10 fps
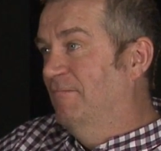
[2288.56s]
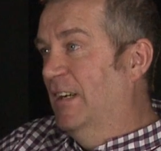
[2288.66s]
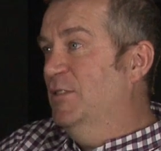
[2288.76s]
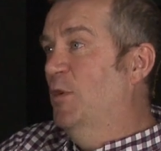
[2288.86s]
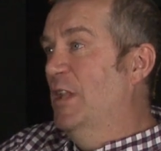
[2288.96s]

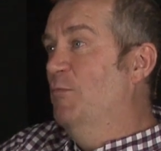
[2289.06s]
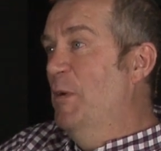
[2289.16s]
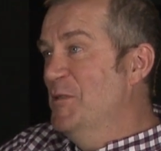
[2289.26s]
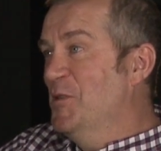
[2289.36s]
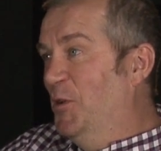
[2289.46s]
That's why the
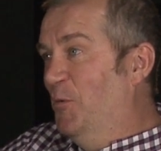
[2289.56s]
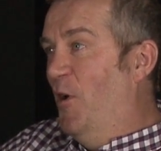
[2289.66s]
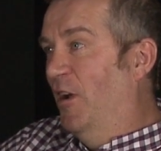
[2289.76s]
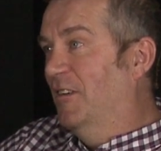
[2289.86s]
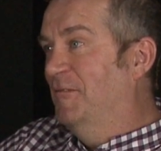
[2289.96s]
women's on the
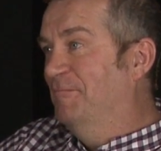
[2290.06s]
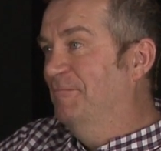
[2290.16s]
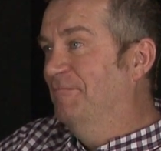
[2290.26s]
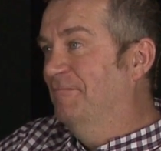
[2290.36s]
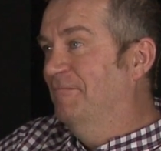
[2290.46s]
wall.
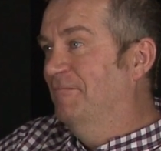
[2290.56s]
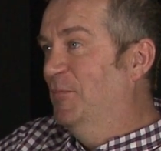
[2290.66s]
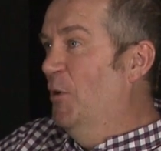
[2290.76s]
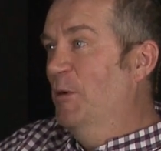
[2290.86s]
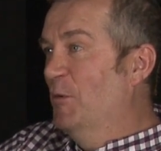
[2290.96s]

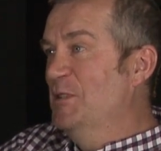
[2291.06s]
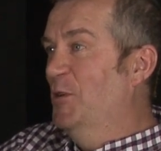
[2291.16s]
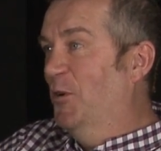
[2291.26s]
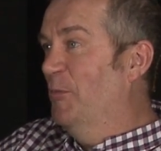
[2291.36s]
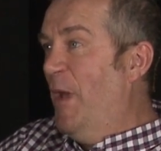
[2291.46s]
Nobody wants to
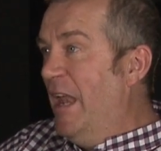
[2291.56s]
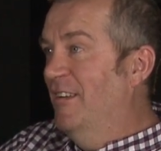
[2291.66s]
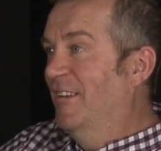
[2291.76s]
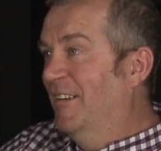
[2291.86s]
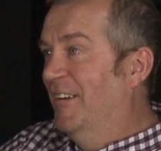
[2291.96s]
look at men.
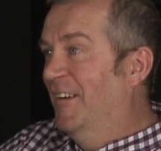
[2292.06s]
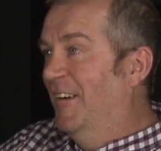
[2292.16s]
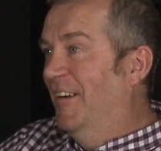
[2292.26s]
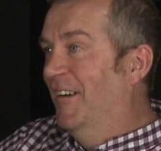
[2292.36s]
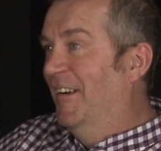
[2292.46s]

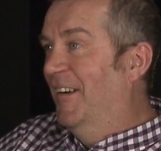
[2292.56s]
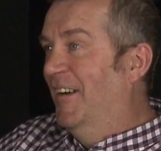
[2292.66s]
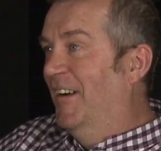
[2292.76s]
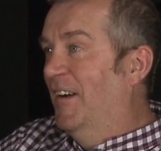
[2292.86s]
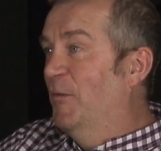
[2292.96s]

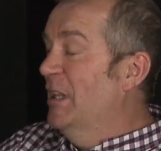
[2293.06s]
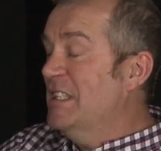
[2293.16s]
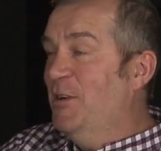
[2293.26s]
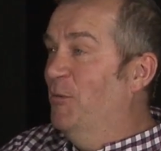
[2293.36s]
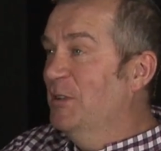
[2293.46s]
But
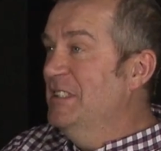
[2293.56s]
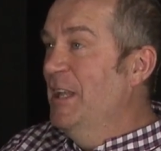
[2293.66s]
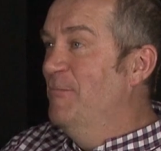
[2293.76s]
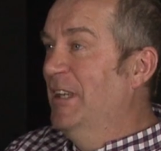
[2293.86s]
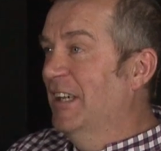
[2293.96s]
that's how it was in
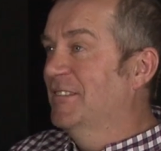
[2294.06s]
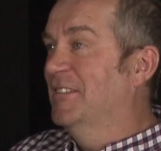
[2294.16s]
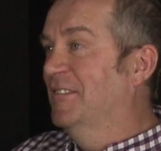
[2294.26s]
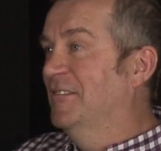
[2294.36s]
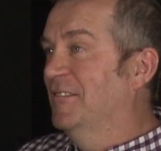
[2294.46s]
them days,
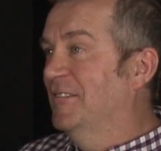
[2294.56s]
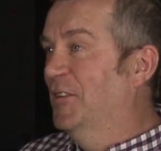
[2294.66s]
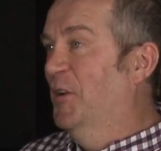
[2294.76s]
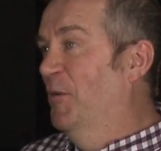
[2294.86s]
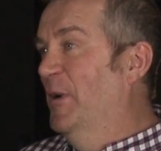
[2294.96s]

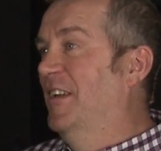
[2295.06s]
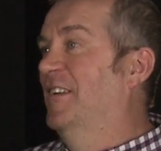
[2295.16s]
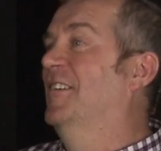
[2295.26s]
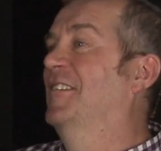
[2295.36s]
you know what I mean?